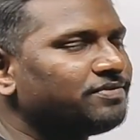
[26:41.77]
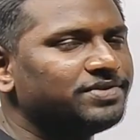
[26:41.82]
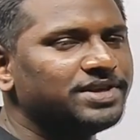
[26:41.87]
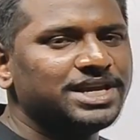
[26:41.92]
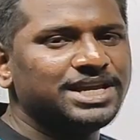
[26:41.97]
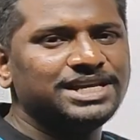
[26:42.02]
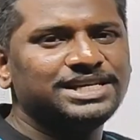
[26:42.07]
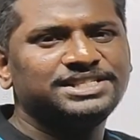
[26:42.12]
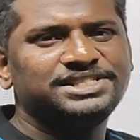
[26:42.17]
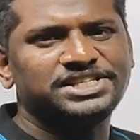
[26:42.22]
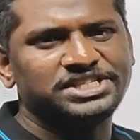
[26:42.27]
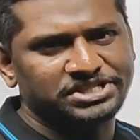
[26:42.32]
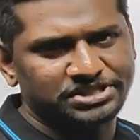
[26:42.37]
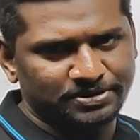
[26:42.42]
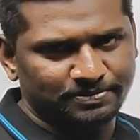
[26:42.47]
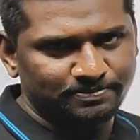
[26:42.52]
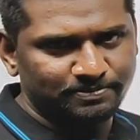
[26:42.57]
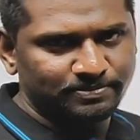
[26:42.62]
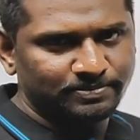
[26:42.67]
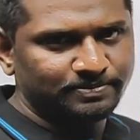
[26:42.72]
of the
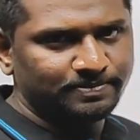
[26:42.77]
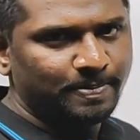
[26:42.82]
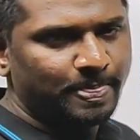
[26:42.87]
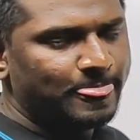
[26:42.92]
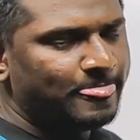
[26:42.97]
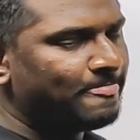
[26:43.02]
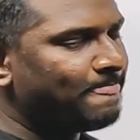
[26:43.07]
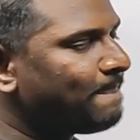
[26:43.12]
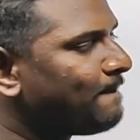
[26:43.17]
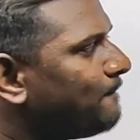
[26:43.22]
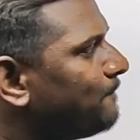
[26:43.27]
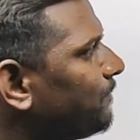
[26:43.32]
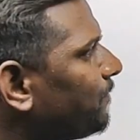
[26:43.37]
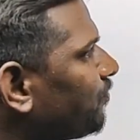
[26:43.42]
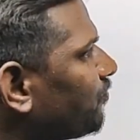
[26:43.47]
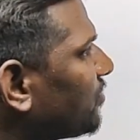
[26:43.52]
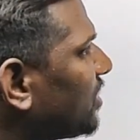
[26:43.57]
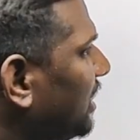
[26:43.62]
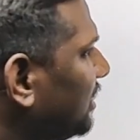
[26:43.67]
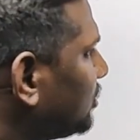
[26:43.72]
system.
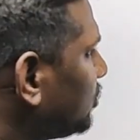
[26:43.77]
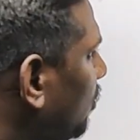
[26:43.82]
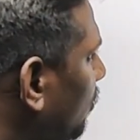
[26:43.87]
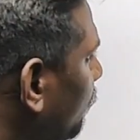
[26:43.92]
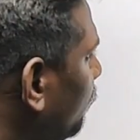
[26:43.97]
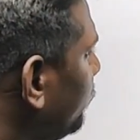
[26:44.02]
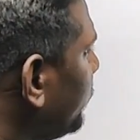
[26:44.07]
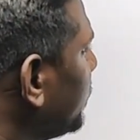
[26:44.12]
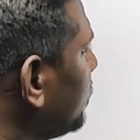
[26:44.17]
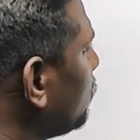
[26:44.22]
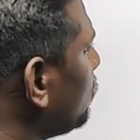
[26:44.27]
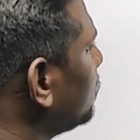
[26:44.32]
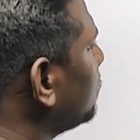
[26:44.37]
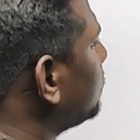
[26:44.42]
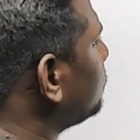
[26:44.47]
So we know